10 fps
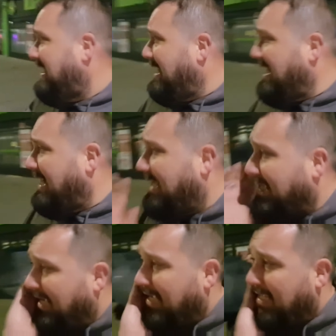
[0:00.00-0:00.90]

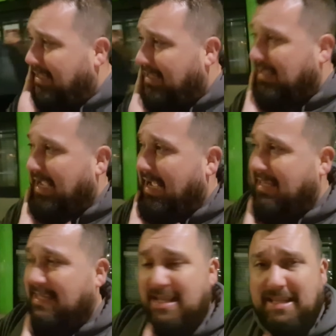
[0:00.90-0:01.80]

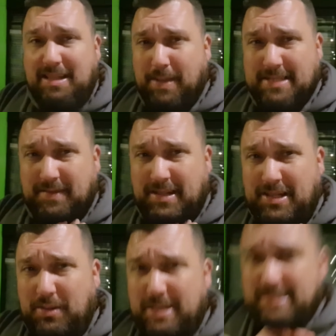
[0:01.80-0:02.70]
The best thing to
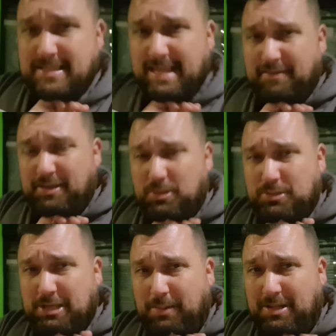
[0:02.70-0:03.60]
do is have a
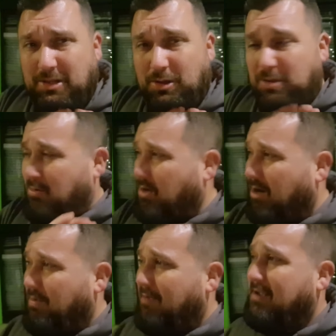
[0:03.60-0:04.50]
good time at Nottingham
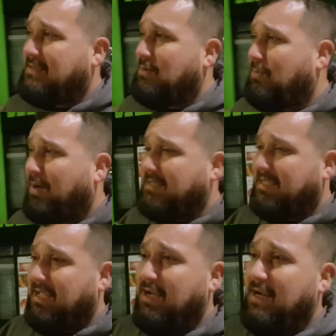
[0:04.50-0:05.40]
Craft Beer Festival. Buy a
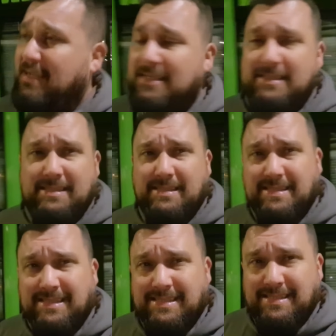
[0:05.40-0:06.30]
ticket early.
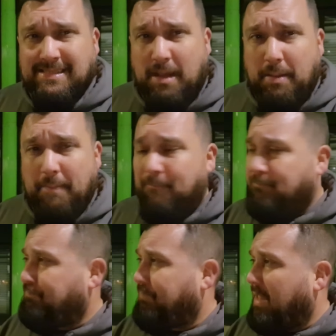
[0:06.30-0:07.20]
Come in.
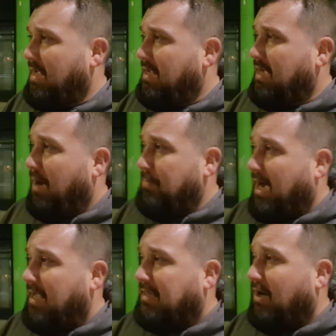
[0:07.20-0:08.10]
I'm
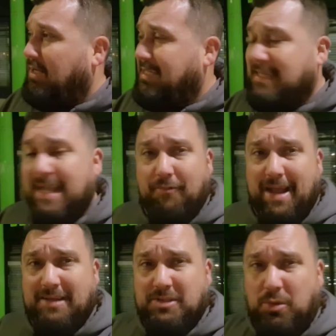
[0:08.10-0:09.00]
gutted though, I didn't get
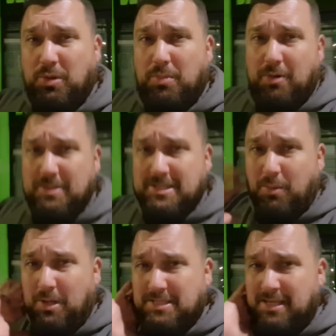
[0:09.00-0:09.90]
round to all the breweries that I
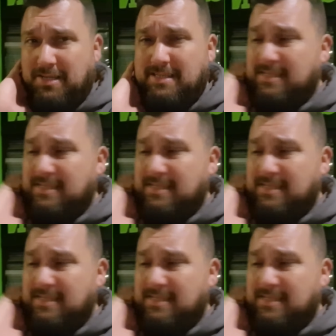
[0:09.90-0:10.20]
wanted to.